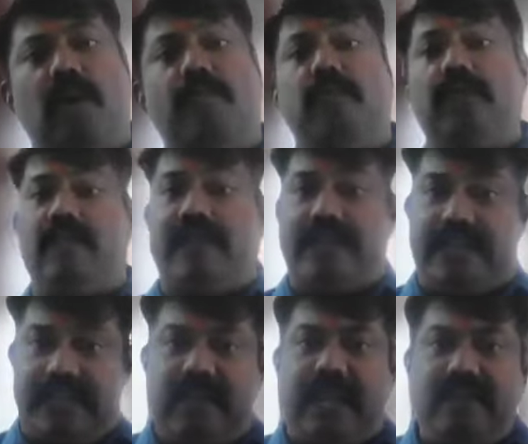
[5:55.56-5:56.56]
to know about our
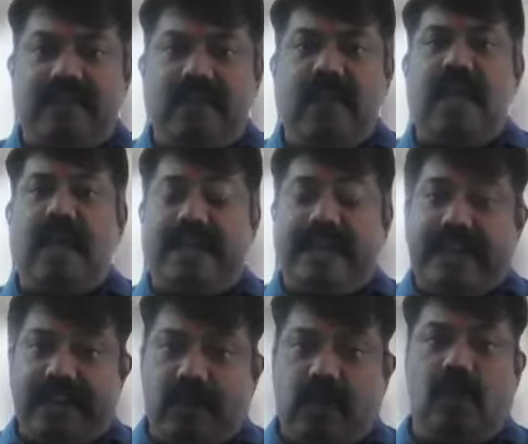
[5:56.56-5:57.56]
D life. I
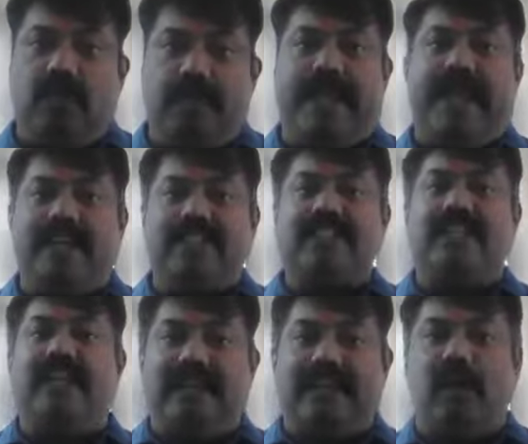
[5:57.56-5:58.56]
enrolled my as
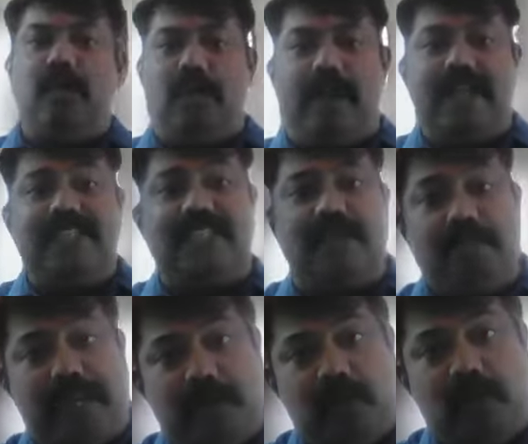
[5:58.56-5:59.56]
a
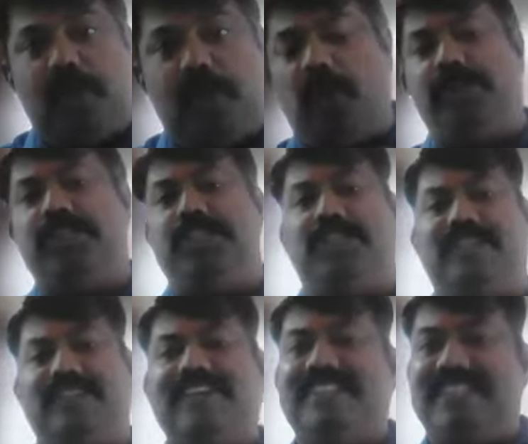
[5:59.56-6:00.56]
metabolic coach.
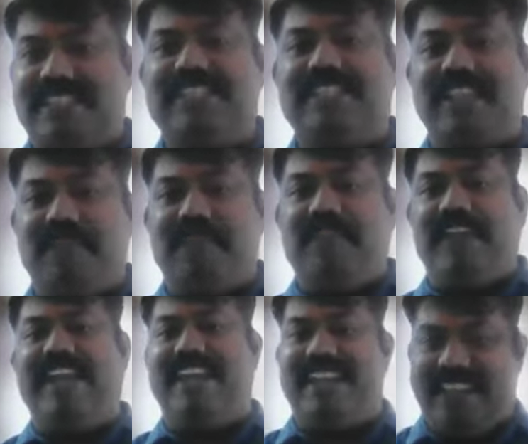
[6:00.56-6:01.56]
This is the
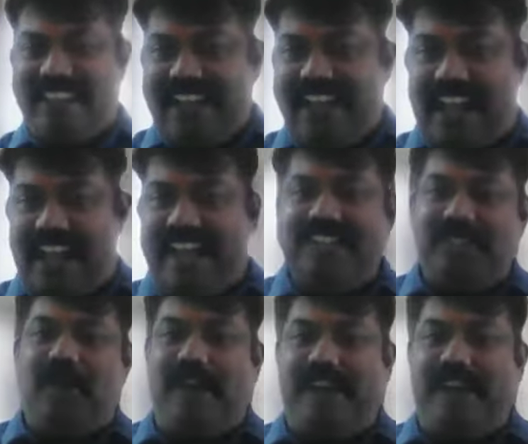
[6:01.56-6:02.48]
way I